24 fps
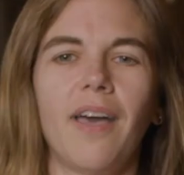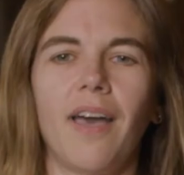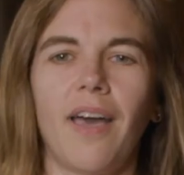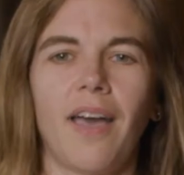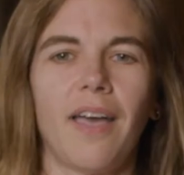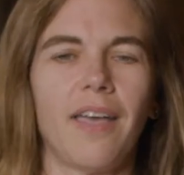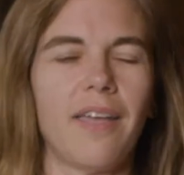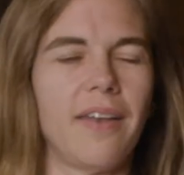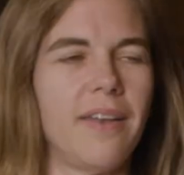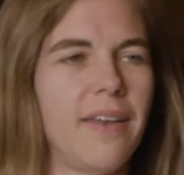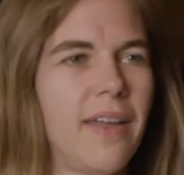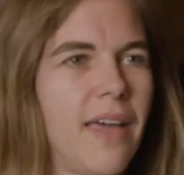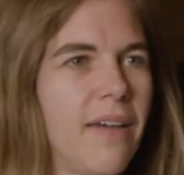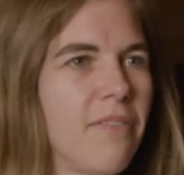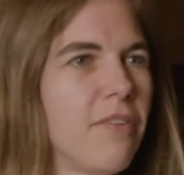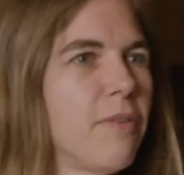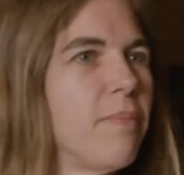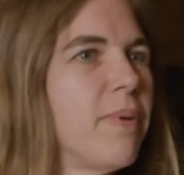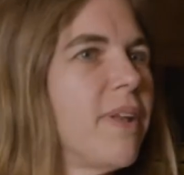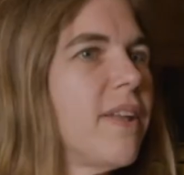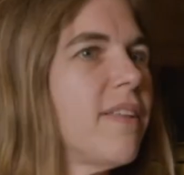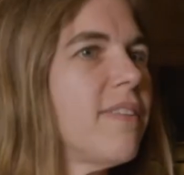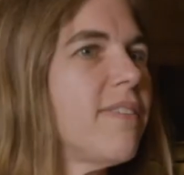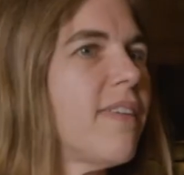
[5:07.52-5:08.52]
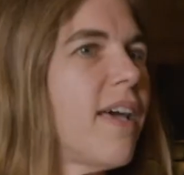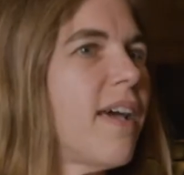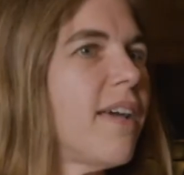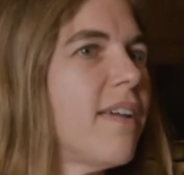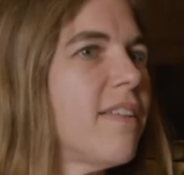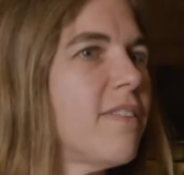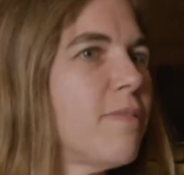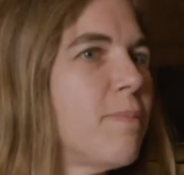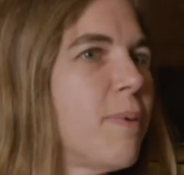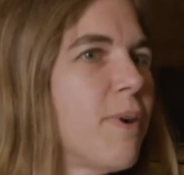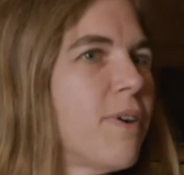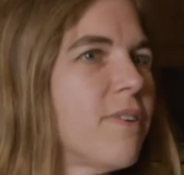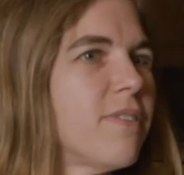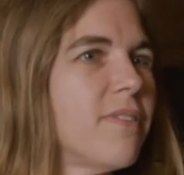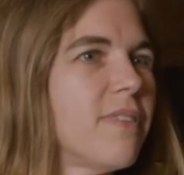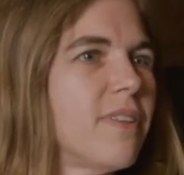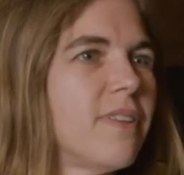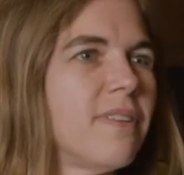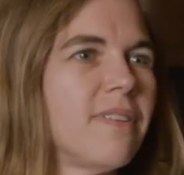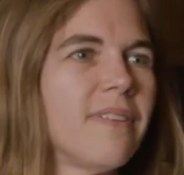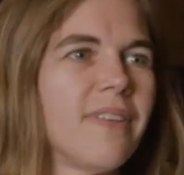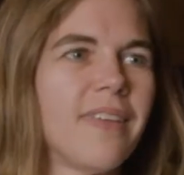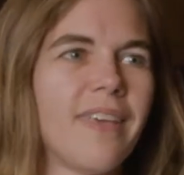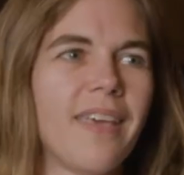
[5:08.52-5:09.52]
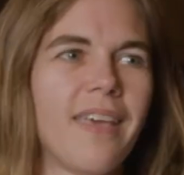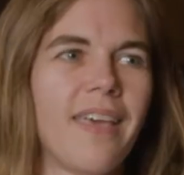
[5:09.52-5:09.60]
I had never been a science person.